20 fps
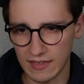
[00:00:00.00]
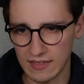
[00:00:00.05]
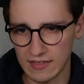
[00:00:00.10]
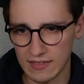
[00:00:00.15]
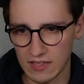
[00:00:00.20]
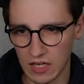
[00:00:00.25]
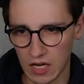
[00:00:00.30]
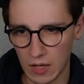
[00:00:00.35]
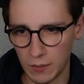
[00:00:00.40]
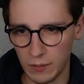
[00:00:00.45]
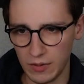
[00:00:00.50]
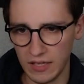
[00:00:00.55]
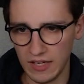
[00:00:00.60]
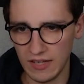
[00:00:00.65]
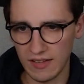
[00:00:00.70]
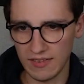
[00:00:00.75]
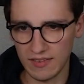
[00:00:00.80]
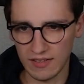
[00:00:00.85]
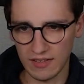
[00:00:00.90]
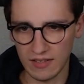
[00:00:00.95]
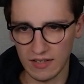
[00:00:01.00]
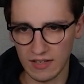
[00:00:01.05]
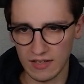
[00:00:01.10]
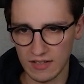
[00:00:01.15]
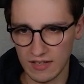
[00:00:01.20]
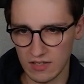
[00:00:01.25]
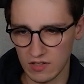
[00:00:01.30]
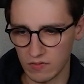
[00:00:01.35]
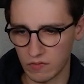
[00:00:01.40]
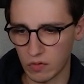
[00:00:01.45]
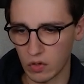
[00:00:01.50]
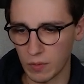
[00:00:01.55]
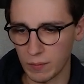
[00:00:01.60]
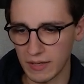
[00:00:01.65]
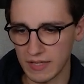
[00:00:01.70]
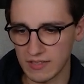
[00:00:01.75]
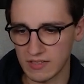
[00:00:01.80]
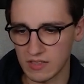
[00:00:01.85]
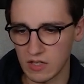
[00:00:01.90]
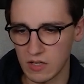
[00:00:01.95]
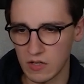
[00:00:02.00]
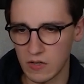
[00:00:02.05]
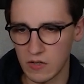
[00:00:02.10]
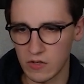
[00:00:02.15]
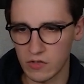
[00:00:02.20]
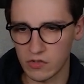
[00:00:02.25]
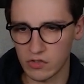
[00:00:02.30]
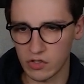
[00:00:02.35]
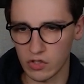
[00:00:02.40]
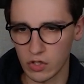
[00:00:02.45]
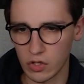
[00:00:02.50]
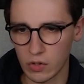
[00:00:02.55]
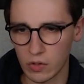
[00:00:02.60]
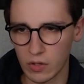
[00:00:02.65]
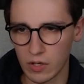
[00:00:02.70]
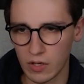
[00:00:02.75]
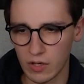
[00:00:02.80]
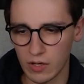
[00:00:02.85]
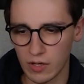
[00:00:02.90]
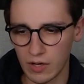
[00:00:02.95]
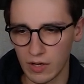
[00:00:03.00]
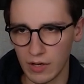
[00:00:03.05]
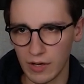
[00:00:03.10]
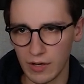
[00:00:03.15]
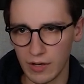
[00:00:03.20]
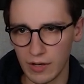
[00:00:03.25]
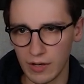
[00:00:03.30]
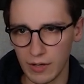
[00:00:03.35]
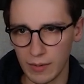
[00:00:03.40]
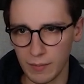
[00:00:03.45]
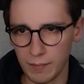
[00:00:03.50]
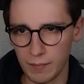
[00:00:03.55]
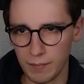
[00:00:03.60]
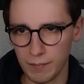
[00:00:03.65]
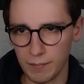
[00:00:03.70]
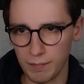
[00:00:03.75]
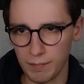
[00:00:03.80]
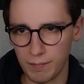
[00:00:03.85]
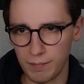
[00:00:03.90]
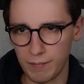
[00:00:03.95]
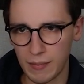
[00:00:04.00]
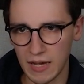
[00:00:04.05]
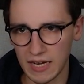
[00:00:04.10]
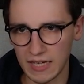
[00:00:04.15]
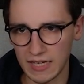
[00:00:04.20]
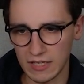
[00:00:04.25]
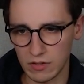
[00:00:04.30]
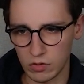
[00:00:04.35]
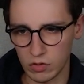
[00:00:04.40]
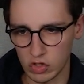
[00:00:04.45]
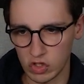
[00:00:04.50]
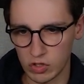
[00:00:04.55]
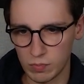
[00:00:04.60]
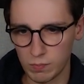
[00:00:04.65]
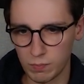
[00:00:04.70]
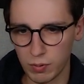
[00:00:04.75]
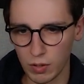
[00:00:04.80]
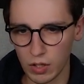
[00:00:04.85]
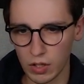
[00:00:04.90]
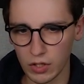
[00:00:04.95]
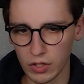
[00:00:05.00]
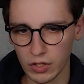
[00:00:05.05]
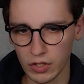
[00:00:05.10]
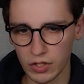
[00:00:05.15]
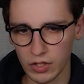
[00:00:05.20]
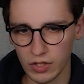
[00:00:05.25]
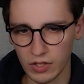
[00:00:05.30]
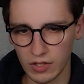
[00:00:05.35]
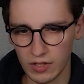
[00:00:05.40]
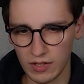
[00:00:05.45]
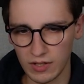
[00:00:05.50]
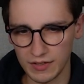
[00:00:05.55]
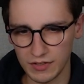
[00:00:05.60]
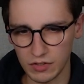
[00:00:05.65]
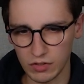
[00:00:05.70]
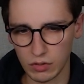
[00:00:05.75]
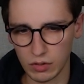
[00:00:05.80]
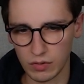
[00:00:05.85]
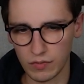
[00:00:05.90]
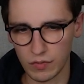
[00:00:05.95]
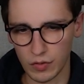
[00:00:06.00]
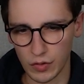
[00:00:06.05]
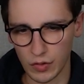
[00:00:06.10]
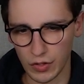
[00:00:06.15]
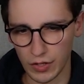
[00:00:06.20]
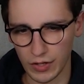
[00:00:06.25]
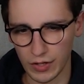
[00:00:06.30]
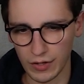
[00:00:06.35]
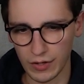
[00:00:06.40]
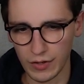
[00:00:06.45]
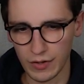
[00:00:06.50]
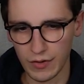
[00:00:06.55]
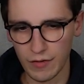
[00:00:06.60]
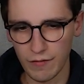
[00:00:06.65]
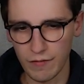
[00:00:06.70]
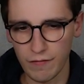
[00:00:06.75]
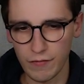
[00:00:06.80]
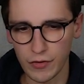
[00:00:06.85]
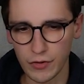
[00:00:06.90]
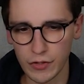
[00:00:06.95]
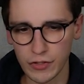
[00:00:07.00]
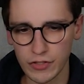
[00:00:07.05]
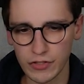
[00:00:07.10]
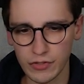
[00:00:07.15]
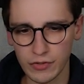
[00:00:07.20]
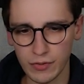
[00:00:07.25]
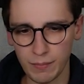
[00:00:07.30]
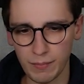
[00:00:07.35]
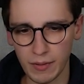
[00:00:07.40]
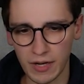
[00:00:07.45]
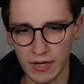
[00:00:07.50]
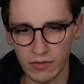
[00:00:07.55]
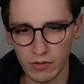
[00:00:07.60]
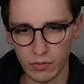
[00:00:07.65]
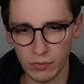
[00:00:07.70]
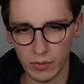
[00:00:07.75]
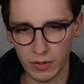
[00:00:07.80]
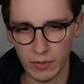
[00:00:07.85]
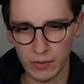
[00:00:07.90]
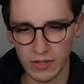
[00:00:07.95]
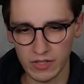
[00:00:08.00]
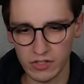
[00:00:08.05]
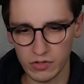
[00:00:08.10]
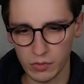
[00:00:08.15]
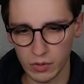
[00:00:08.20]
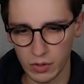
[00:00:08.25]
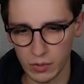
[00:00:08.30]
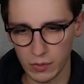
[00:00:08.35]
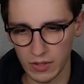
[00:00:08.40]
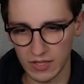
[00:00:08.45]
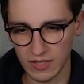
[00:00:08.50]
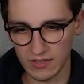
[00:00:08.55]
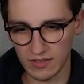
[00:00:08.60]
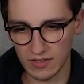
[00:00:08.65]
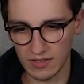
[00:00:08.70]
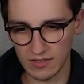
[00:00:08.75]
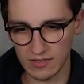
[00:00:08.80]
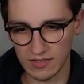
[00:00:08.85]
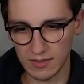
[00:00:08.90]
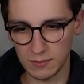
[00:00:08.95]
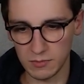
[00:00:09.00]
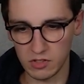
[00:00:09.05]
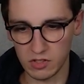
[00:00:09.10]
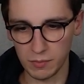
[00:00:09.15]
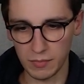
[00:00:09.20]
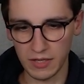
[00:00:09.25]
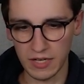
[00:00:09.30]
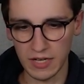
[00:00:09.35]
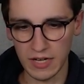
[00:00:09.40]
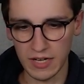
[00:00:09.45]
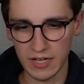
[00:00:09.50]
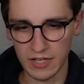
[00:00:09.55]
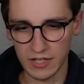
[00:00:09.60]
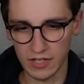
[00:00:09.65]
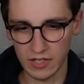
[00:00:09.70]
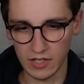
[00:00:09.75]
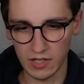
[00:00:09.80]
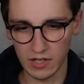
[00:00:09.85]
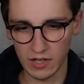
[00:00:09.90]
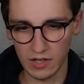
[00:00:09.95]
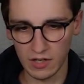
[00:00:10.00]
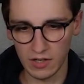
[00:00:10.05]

this time. We need it in this format. So back into Splunk, let's look for the first Python request, and that seems to be here